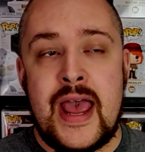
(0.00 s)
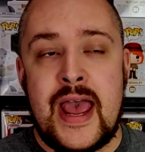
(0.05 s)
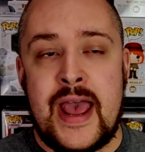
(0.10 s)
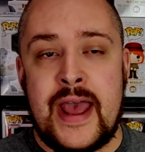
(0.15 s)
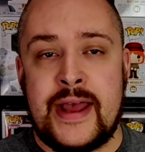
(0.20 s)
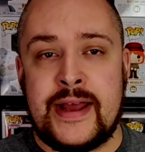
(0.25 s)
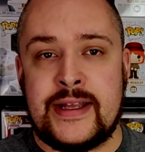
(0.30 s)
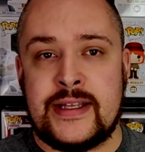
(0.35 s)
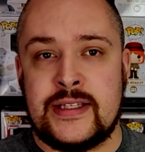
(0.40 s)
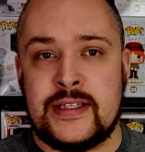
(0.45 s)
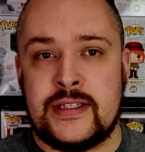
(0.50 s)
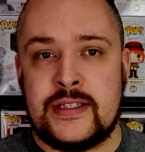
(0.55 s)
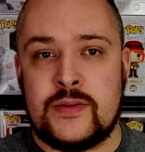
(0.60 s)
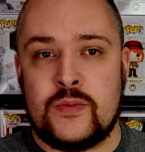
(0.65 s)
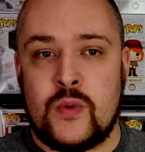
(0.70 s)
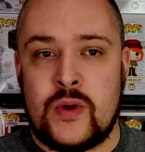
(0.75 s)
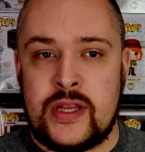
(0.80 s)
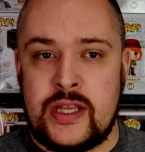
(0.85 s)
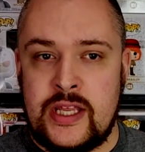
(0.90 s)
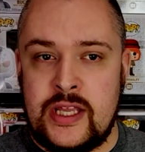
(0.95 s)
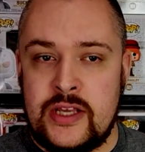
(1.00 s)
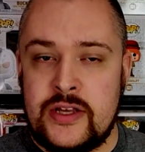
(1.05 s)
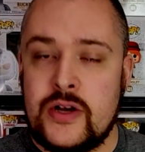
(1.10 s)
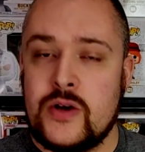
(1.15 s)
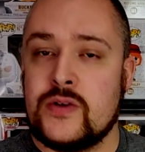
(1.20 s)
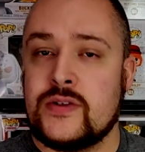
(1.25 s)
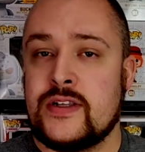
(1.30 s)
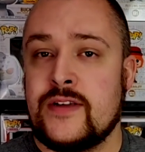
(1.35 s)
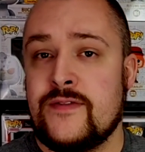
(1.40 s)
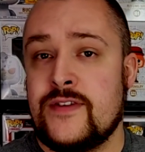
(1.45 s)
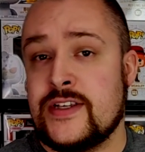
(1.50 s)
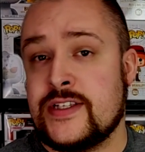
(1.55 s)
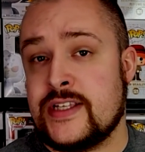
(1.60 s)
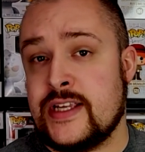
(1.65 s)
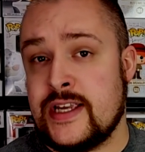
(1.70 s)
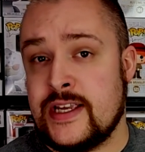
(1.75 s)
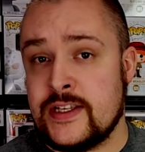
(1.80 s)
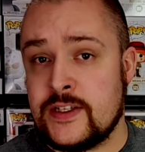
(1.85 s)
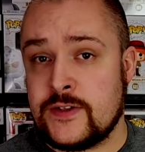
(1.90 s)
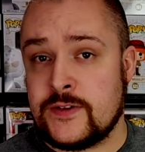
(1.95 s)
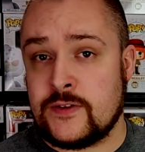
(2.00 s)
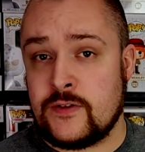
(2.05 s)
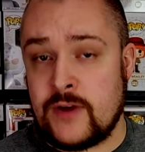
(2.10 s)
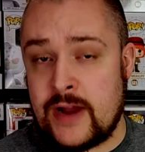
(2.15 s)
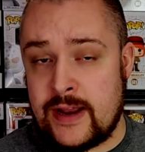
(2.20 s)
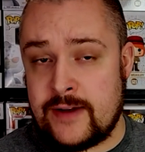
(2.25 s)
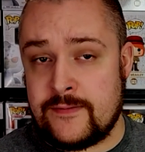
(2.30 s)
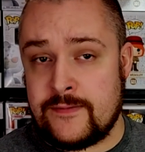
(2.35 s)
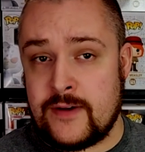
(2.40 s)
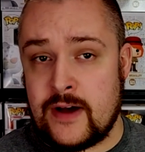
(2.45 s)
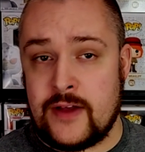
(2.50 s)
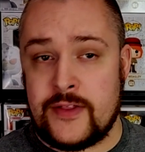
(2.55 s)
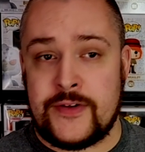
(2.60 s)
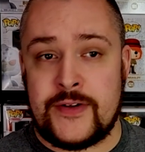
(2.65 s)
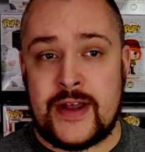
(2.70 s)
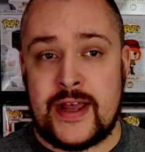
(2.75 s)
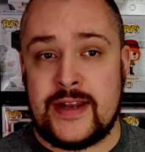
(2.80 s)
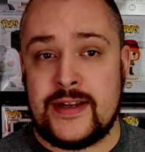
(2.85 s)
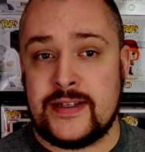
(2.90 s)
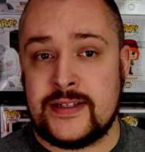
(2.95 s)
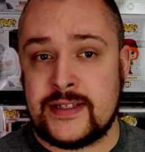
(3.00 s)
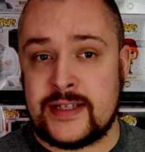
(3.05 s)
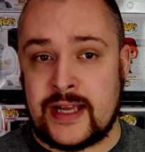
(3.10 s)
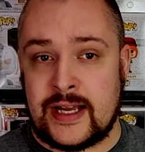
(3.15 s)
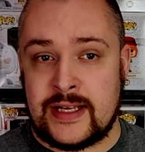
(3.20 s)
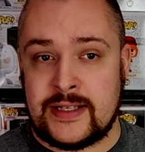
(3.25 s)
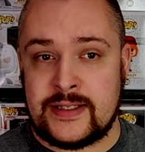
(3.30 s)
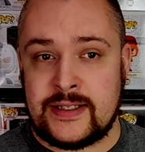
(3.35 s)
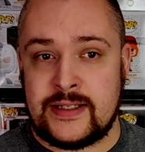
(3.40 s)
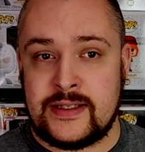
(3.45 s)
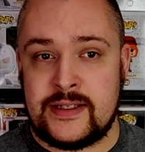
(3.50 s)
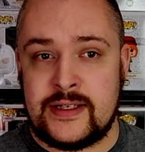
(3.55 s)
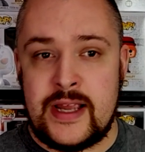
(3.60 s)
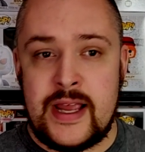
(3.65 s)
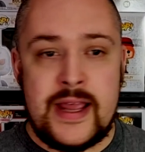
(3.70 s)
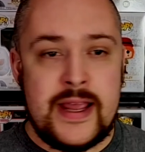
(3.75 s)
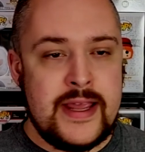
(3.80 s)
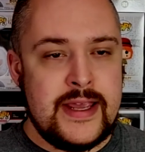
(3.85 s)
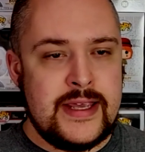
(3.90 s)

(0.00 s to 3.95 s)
And when he goes to visit his grandfather and his cousins,